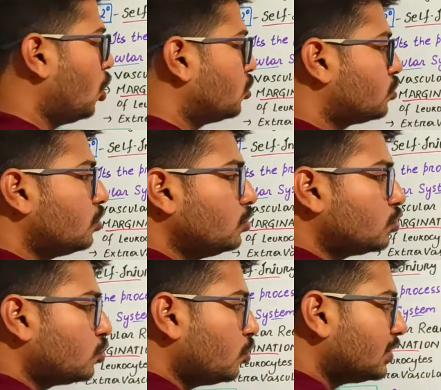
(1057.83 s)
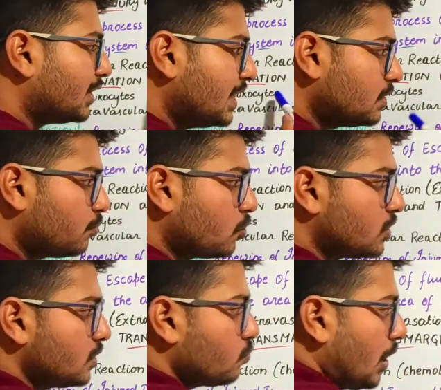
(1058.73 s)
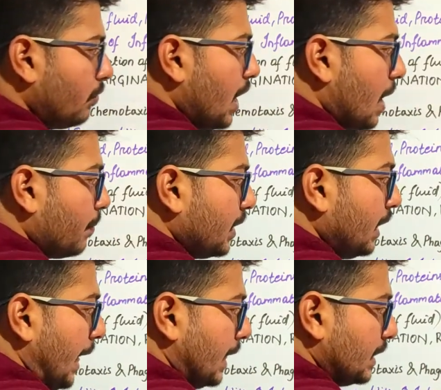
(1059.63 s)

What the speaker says: So through this process what will happen,